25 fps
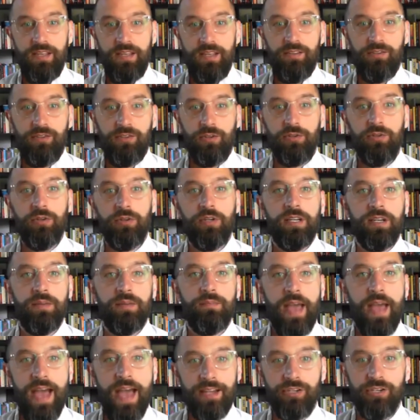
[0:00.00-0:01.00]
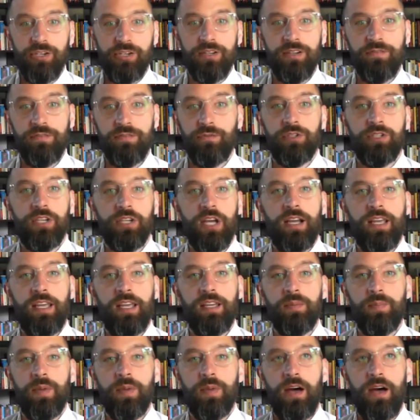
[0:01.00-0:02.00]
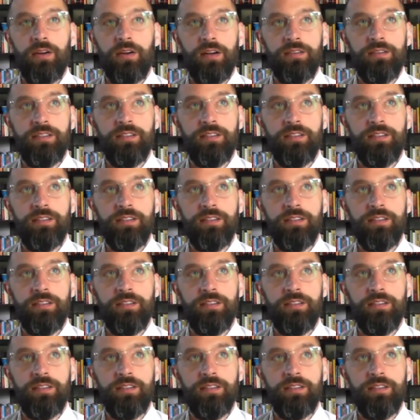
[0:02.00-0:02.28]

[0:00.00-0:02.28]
So you can imagine, if we're talking about a